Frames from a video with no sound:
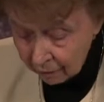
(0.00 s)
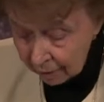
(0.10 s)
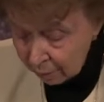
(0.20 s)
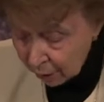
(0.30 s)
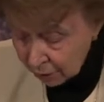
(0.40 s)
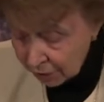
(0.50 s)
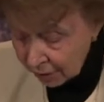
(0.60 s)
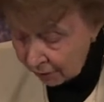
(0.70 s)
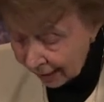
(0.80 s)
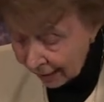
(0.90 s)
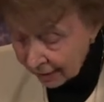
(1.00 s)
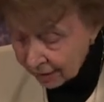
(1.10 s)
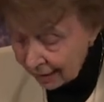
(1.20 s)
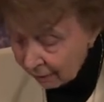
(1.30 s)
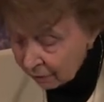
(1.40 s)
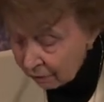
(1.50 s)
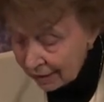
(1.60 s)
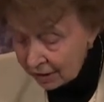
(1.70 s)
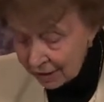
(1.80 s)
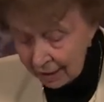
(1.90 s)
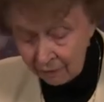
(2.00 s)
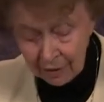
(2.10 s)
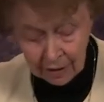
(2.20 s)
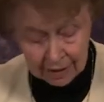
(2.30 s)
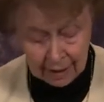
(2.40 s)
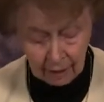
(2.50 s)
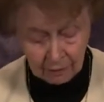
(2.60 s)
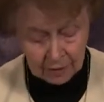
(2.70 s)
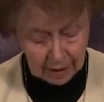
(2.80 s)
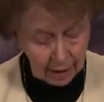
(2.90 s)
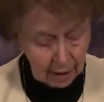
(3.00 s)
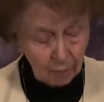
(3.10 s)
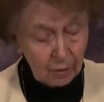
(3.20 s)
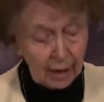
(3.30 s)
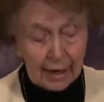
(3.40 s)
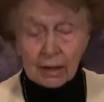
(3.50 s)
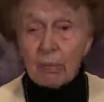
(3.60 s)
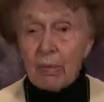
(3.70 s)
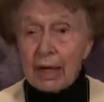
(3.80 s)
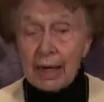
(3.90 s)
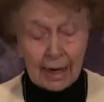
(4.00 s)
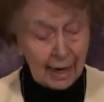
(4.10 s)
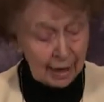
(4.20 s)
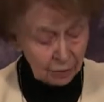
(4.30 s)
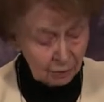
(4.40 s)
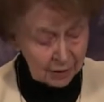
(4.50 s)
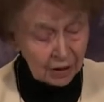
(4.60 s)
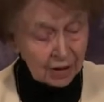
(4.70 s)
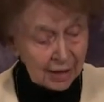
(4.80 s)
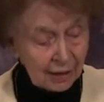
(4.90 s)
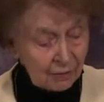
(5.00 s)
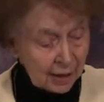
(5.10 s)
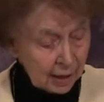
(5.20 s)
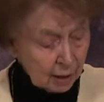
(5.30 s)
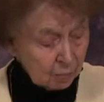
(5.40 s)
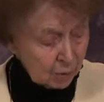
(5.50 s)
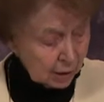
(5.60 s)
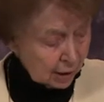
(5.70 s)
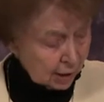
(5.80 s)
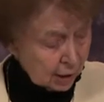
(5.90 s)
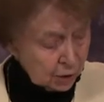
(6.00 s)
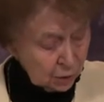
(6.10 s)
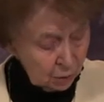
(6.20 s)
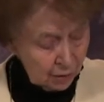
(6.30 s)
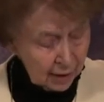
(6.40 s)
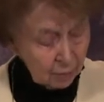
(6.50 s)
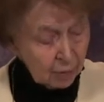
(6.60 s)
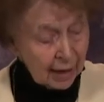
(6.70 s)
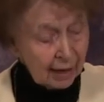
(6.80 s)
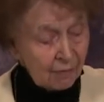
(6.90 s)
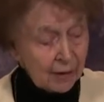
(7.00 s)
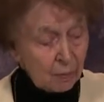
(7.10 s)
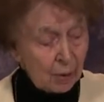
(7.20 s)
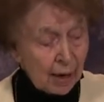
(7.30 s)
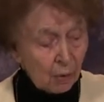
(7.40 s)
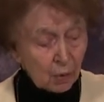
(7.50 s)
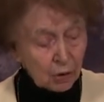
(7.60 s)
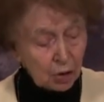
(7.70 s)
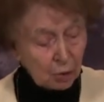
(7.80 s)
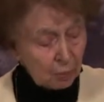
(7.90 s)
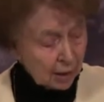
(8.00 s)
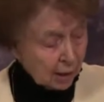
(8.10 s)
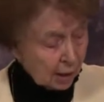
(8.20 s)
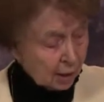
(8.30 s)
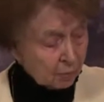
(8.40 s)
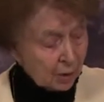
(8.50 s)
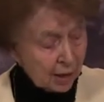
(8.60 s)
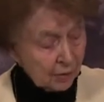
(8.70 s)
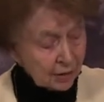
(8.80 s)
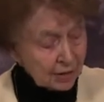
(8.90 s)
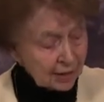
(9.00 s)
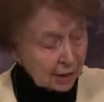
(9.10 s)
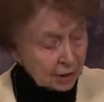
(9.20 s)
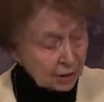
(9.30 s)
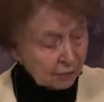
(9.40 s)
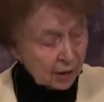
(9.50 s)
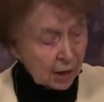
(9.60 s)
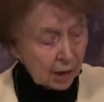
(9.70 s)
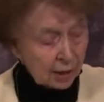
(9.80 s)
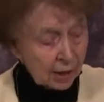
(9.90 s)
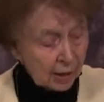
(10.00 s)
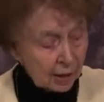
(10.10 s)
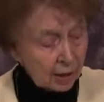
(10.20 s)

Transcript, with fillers: every person that has never received this gift, but as many as received him, to them gave he power to become the sons of God.